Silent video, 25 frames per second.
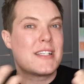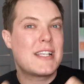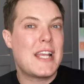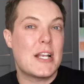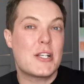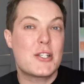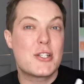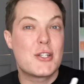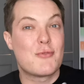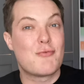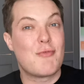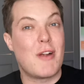to
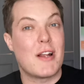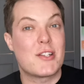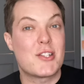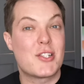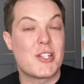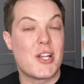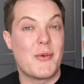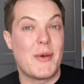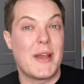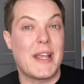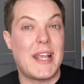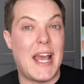get to the
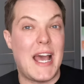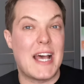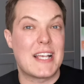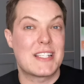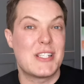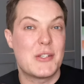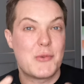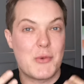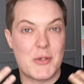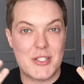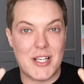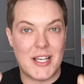retinoic
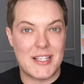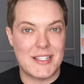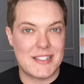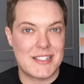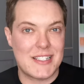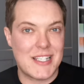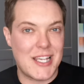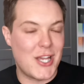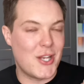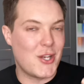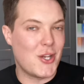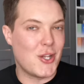acid which our
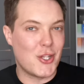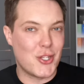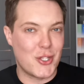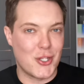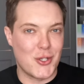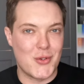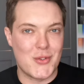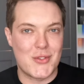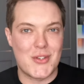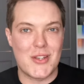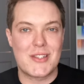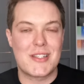skin
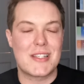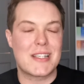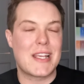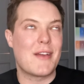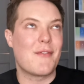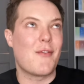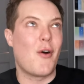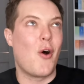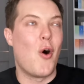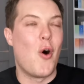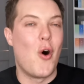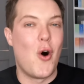uses to give